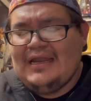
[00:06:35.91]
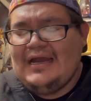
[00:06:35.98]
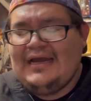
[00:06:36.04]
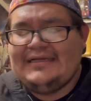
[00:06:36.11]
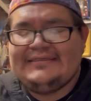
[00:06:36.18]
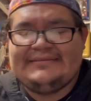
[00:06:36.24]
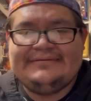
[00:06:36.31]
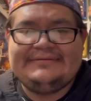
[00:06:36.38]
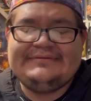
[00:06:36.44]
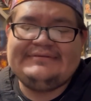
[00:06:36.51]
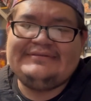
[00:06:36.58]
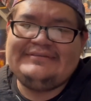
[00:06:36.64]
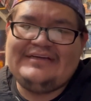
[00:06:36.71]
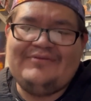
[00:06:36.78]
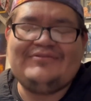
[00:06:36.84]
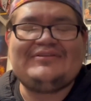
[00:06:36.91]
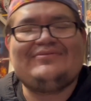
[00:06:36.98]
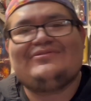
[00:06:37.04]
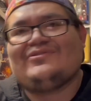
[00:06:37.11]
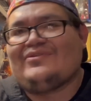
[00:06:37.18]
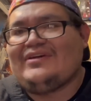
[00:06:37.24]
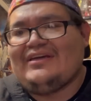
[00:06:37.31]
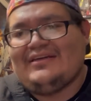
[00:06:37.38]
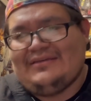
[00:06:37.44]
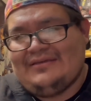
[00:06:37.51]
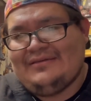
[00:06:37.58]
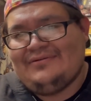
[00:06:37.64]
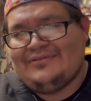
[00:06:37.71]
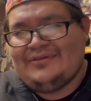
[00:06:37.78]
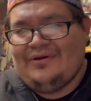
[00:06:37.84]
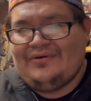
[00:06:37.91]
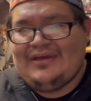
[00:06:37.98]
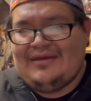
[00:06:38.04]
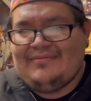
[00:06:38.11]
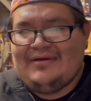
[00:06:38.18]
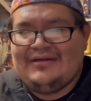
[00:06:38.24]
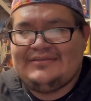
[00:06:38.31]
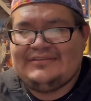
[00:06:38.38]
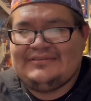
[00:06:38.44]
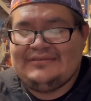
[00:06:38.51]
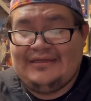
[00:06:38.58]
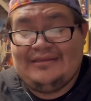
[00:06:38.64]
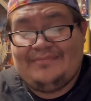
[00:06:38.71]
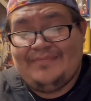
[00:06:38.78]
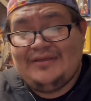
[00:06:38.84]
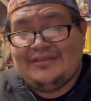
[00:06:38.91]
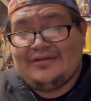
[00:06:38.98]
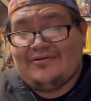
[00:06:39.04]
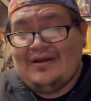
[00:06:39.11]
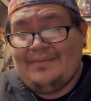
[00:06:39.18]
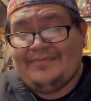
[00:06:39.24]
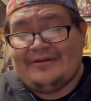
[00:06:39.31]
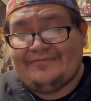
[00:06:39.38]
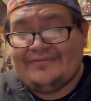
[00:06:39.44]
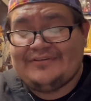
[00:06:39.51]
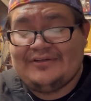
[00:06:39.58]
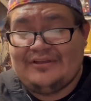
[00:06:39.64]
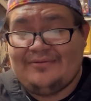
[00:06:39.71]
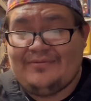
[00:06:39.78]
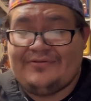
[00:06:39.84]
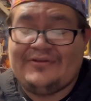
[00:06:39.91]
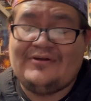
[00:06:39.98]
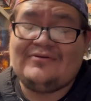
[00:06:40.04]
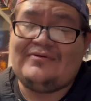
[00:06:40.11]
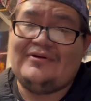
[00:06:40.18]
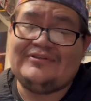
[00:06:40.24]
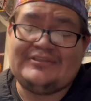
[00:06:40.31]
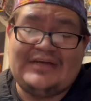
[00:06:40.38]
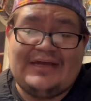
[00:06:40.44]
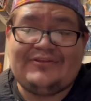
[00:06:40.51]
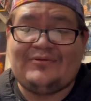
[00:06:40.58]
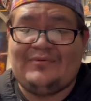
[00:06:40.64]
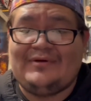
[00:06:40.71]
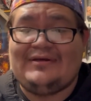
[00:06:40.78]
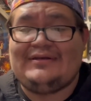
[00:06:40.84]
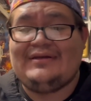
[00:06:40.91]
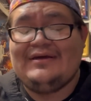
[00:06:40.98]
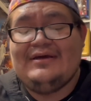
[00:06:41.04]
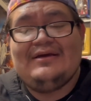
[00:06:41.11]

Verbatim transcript: It was okay. It was an okay match. They beat the crap out of each other, but Thunder Rosa got the win.